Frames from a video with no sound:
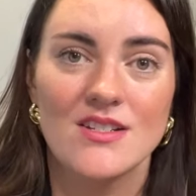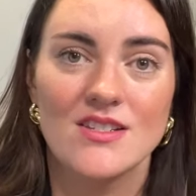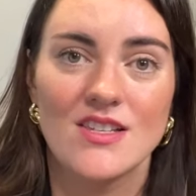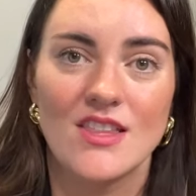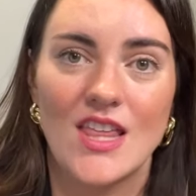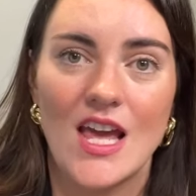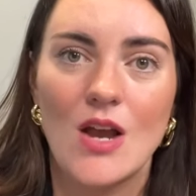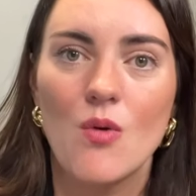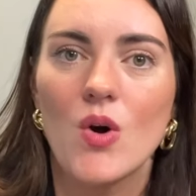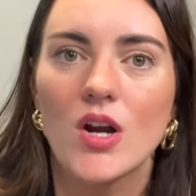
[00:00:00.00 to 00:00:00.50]

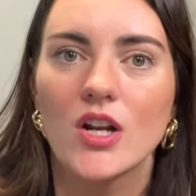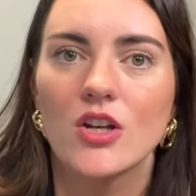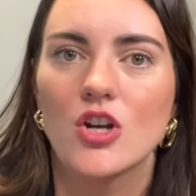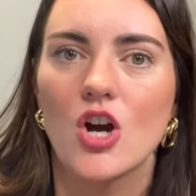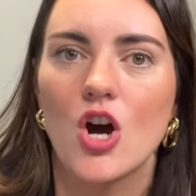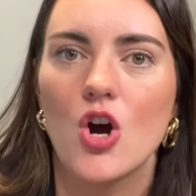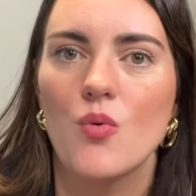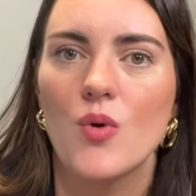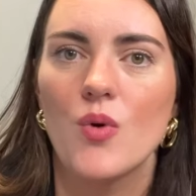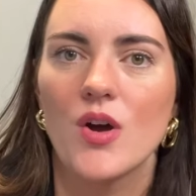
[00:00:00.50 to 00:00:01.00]
They want to
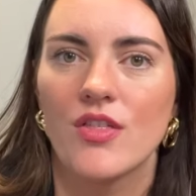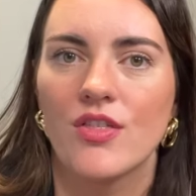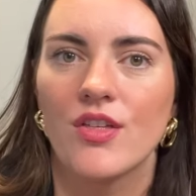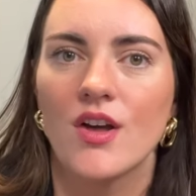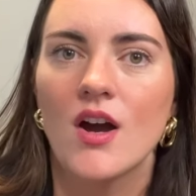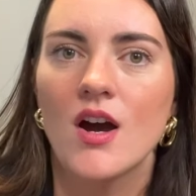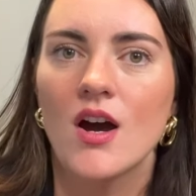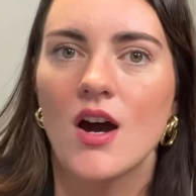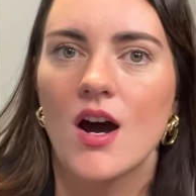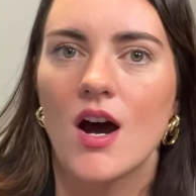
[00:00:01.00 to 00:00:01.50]
go with
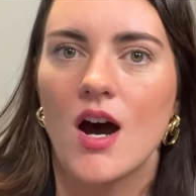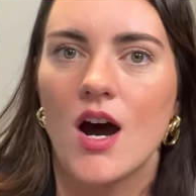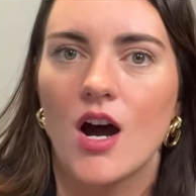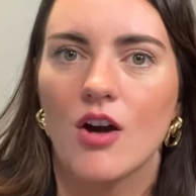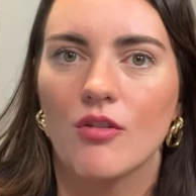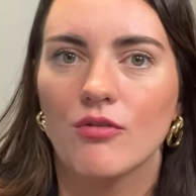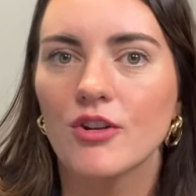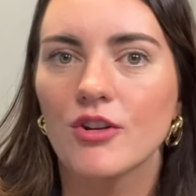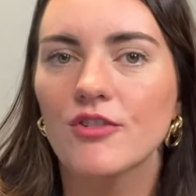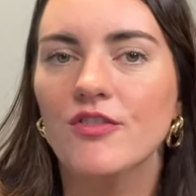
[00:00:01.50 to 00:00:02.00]
a
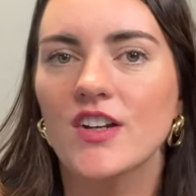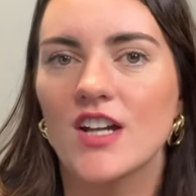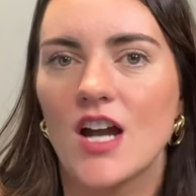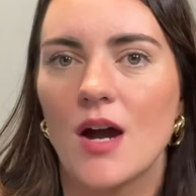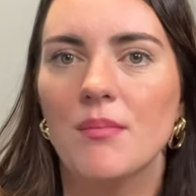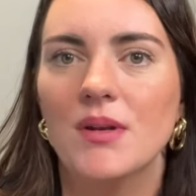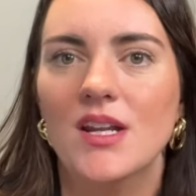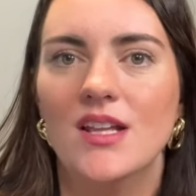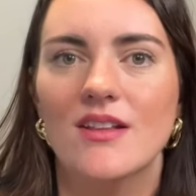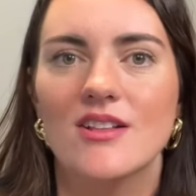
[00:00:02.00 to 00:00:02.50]
roofing
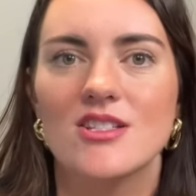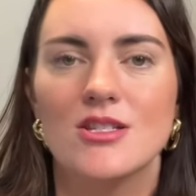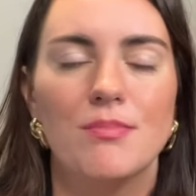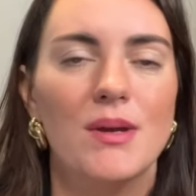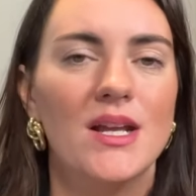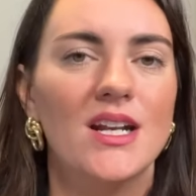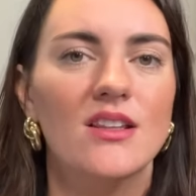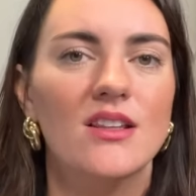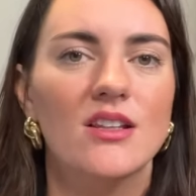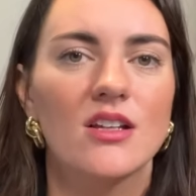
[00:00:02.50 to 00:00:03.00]
company that's
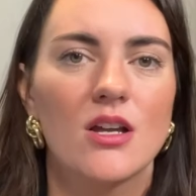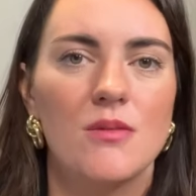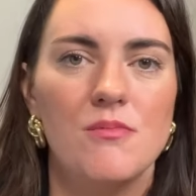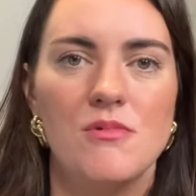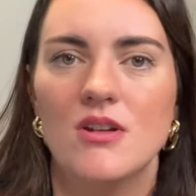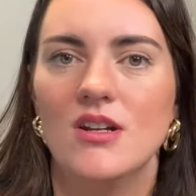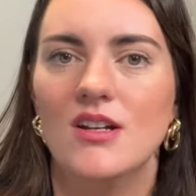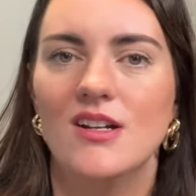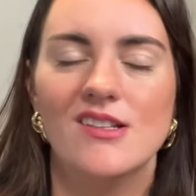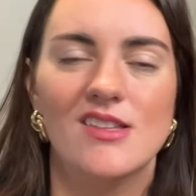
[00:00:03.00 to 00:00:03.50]
been in the
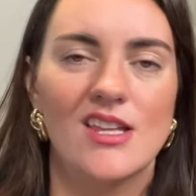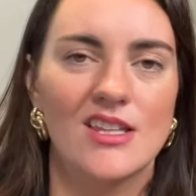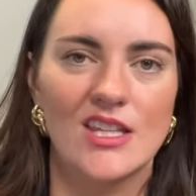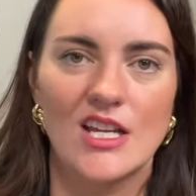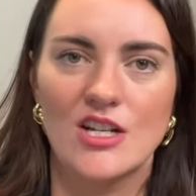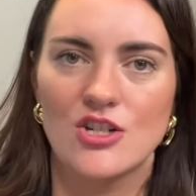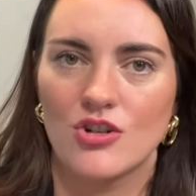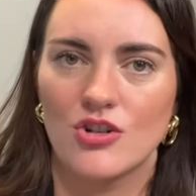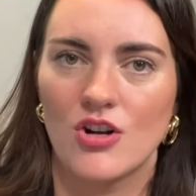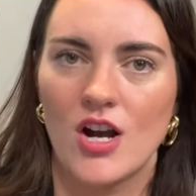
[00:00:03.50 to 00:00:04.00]
community, that they
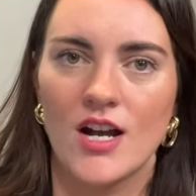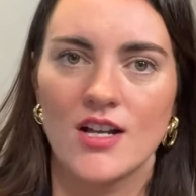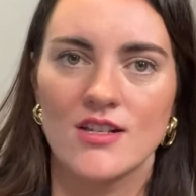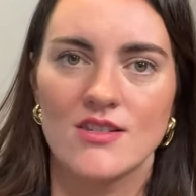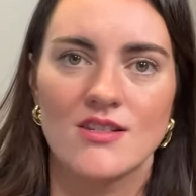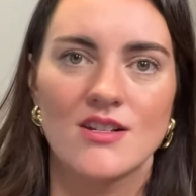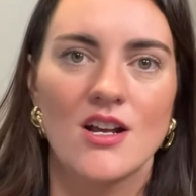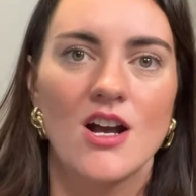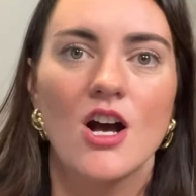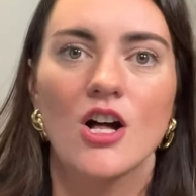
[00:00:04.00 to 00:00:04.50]

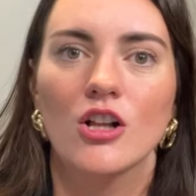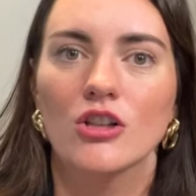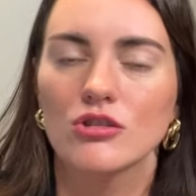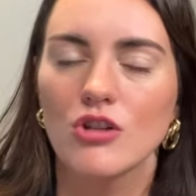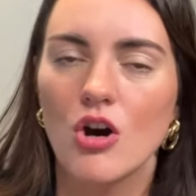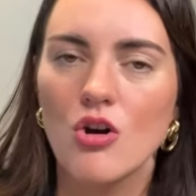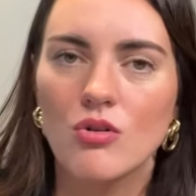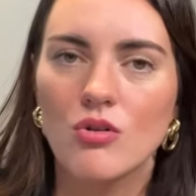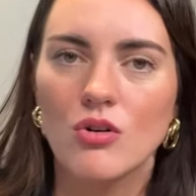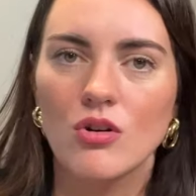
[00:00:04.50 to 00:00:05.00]
trust,
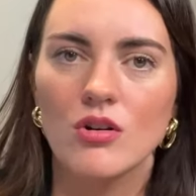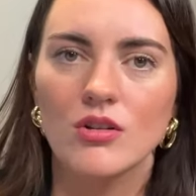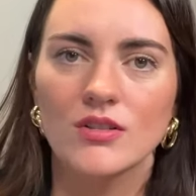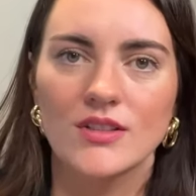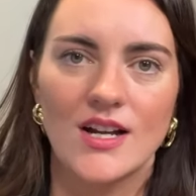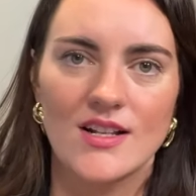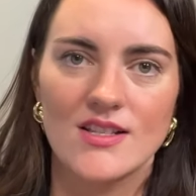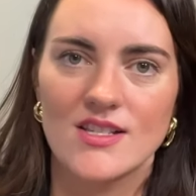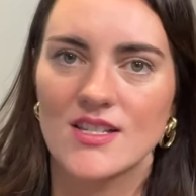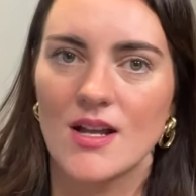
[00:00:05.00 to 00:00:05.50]
local,
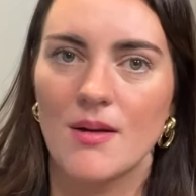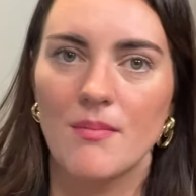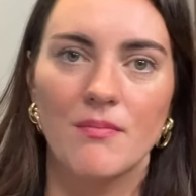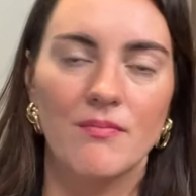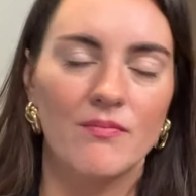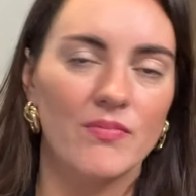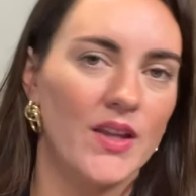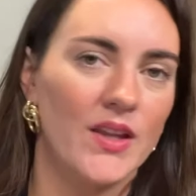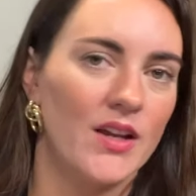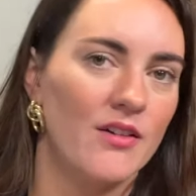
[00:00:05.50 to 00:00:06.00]
not
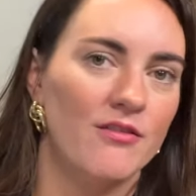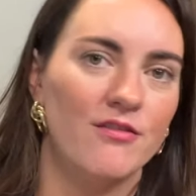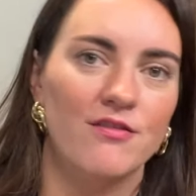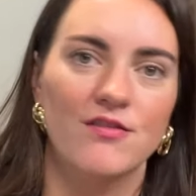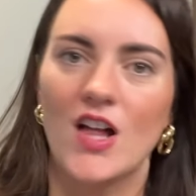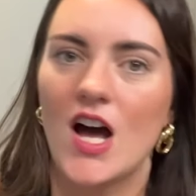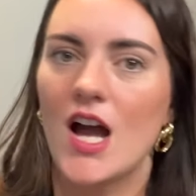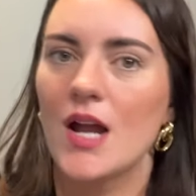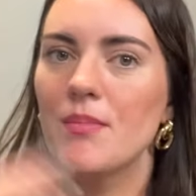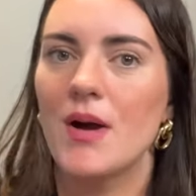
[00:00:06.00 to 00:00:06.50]
some
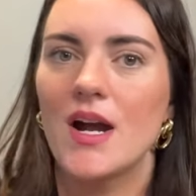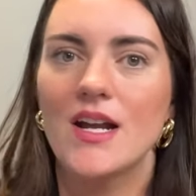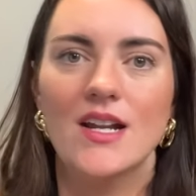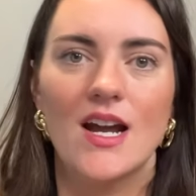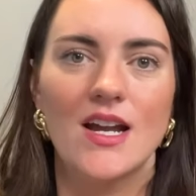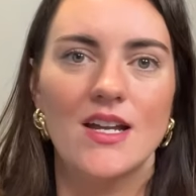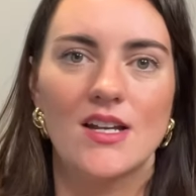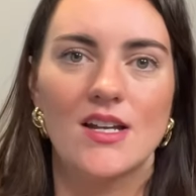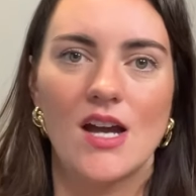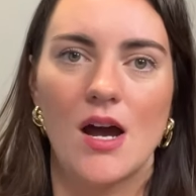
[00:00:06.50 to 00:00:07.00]

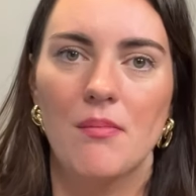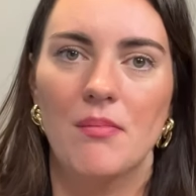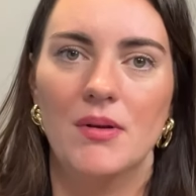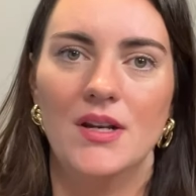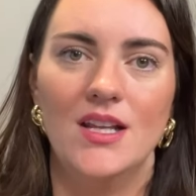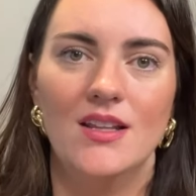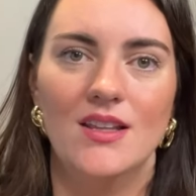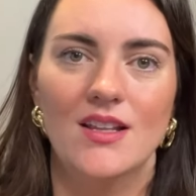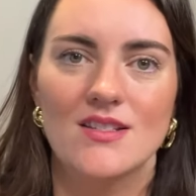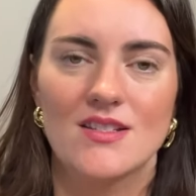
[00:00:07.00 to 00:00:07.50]
fly-by-night
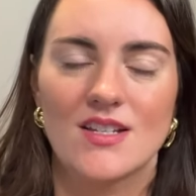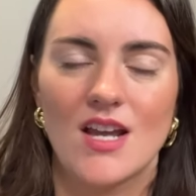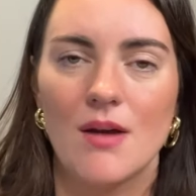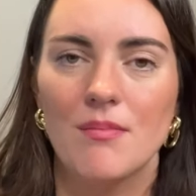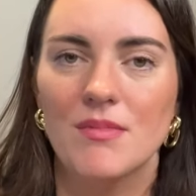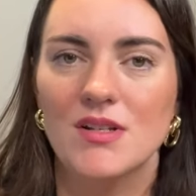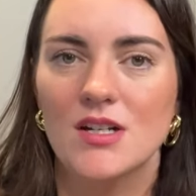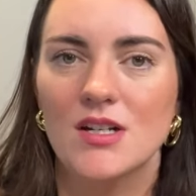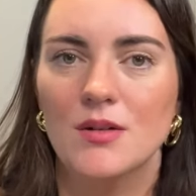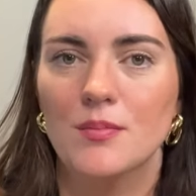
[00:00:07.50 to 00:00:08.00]
company that's
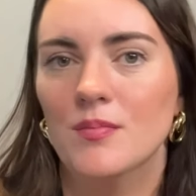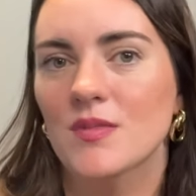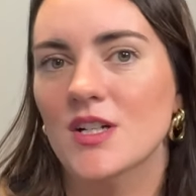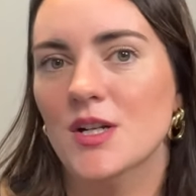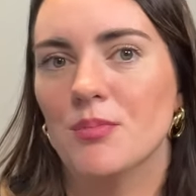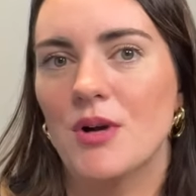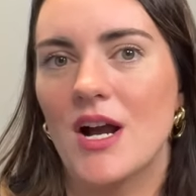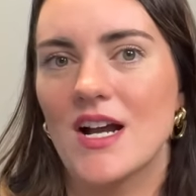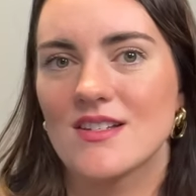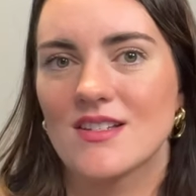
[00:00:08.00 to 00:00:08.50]
coming to
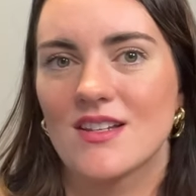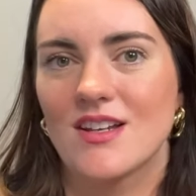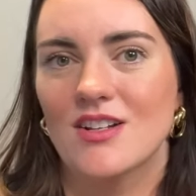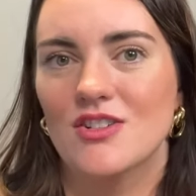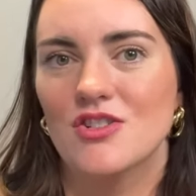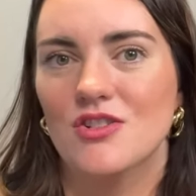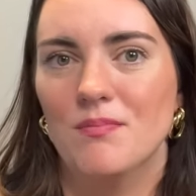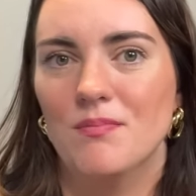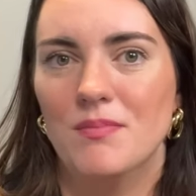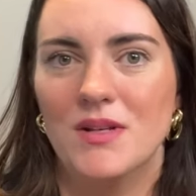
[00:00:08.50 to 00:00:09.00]

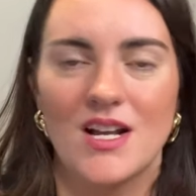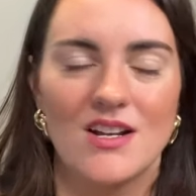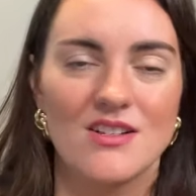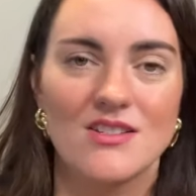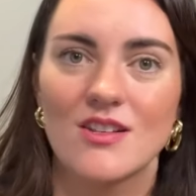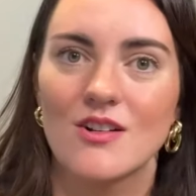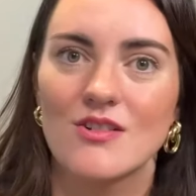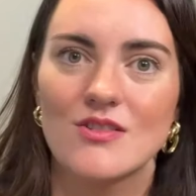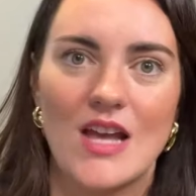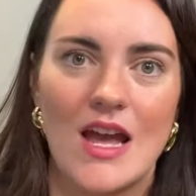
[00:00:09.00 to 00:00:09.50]
Nebraska because
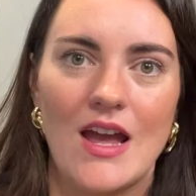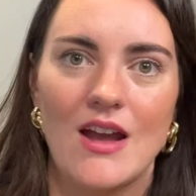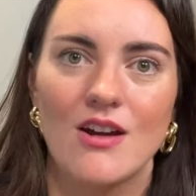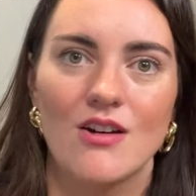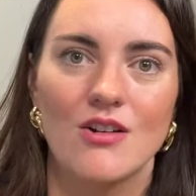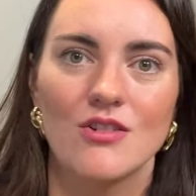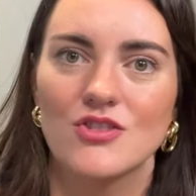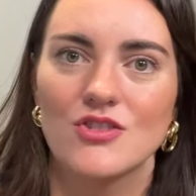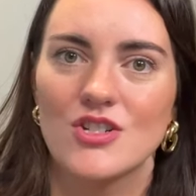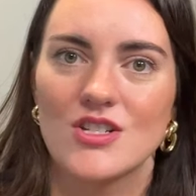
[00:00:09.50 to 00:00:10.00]
there's
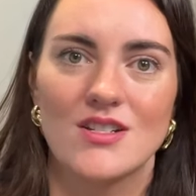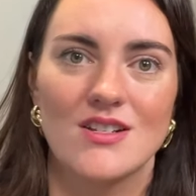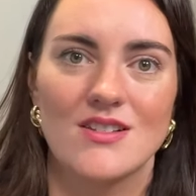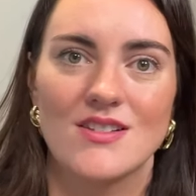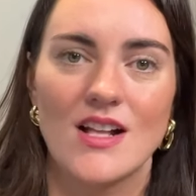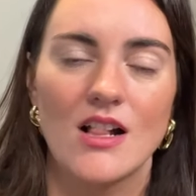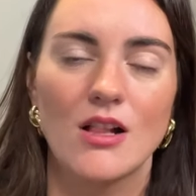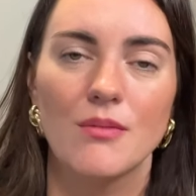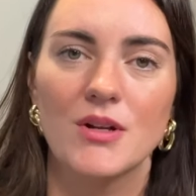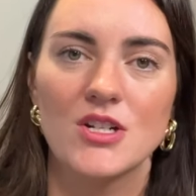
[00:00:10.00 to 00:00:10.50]
hail just to
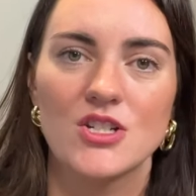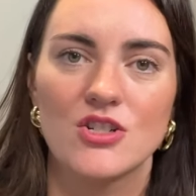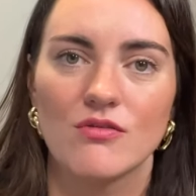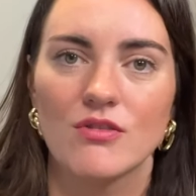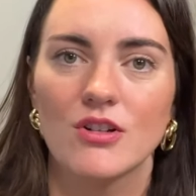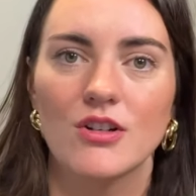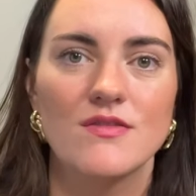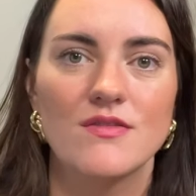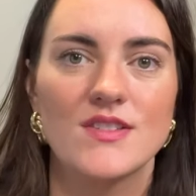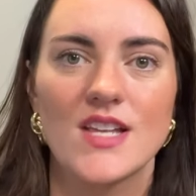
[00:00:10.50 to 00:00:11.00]
sell a bunch of
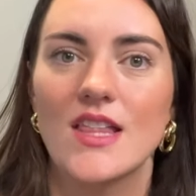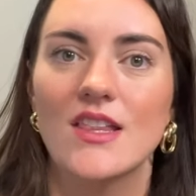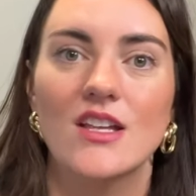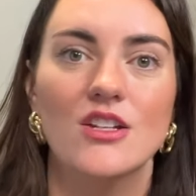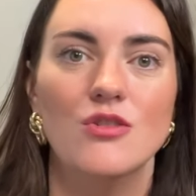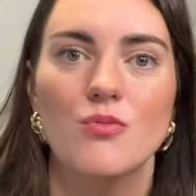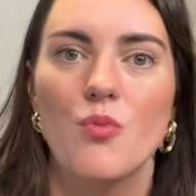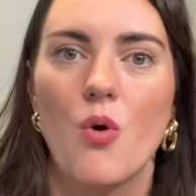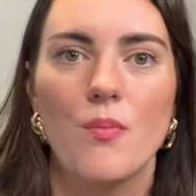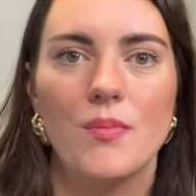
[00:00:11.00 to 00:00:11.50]
roofs and then
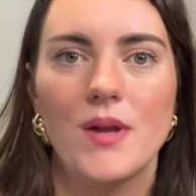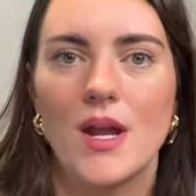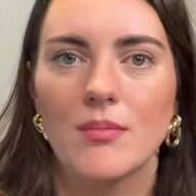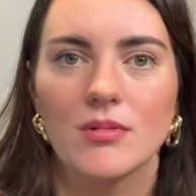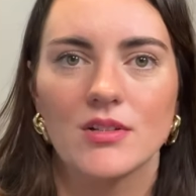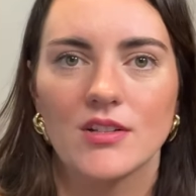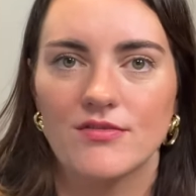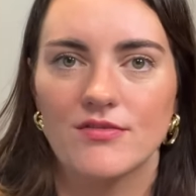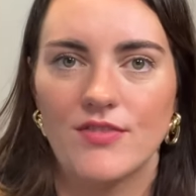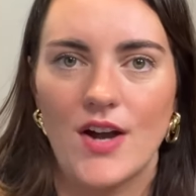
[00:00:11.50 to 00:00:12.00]
you won't be able
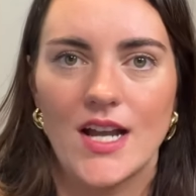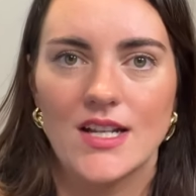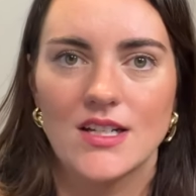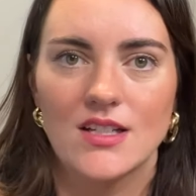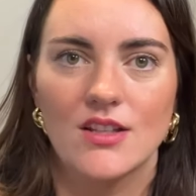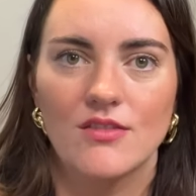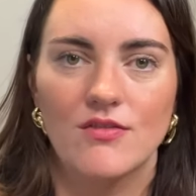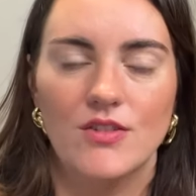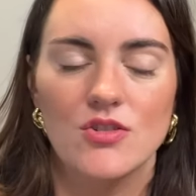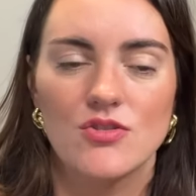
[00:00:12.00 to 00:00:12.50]
to find in
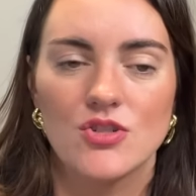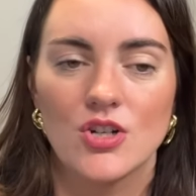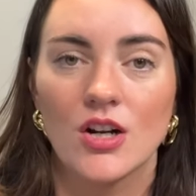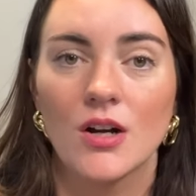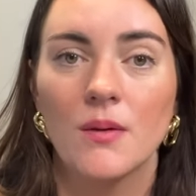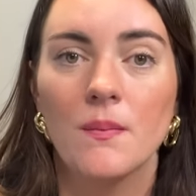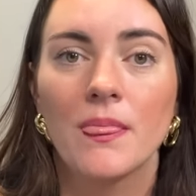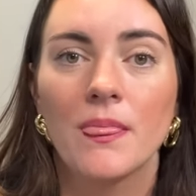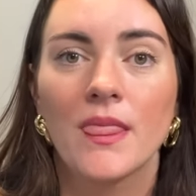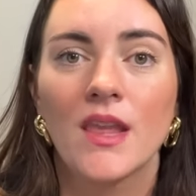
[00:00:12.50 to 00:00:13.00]
the future.